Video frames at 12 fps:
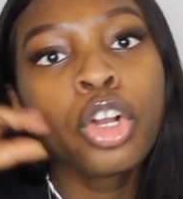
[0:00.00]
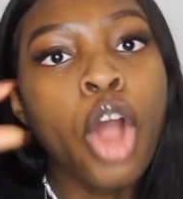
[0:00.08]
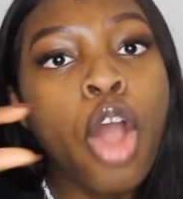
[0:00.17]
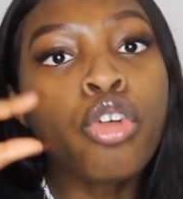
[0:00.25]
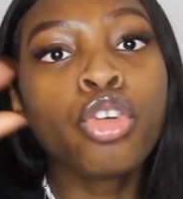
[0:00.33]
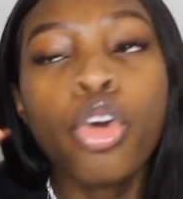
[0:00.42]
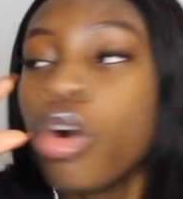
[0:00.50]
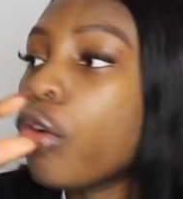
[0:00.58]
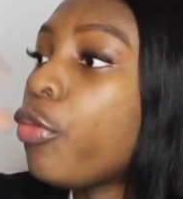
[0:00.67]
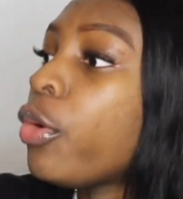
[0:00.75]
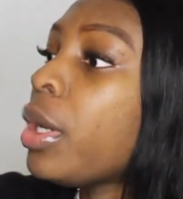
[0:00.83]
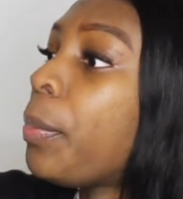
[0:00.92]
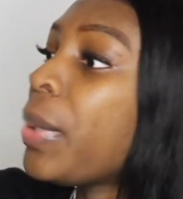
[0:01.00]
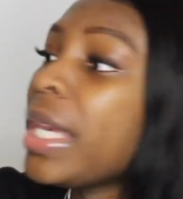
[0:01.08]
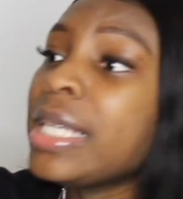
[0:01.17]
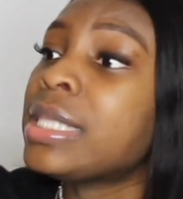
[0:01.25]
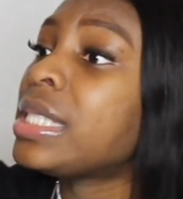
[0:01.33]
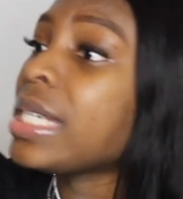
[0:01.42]
Go cook for the
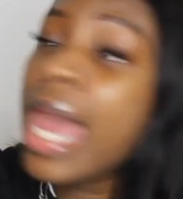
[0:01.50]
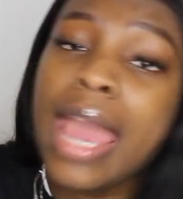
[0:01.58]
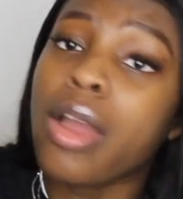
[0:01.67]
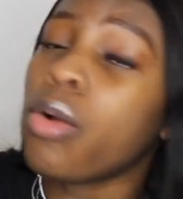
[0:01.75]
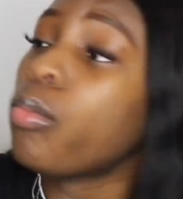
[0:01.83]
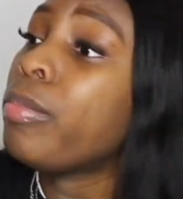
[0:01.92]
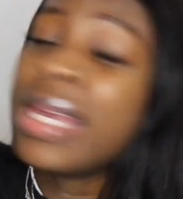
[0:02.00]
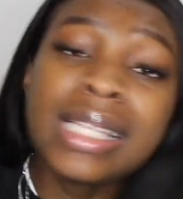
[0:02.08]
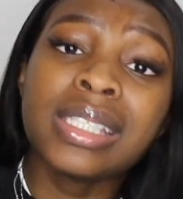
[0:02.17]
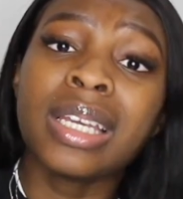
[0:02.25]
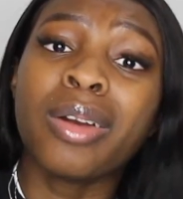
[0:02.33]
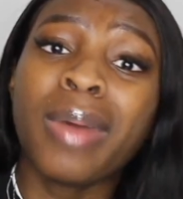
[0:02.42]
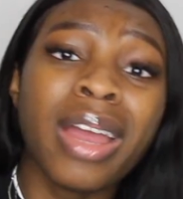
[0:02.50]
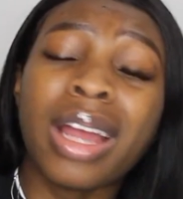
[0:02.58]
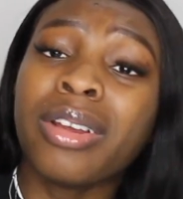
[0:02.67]
PTA meeting or whatever.